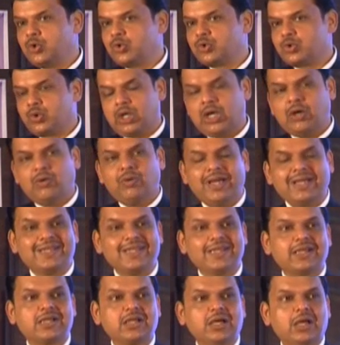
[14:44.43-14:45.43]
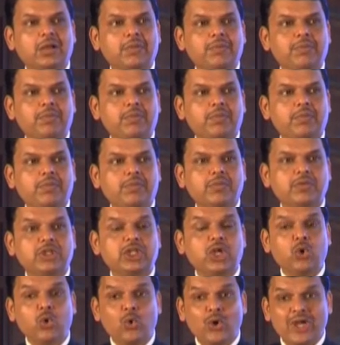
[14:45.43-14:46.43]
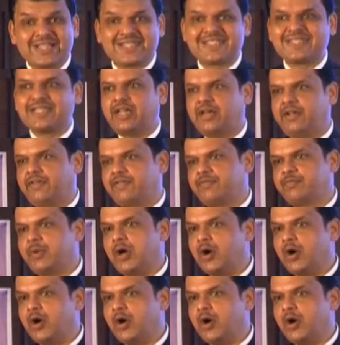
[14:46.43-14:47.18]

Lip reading: So now I think the lowest tariff,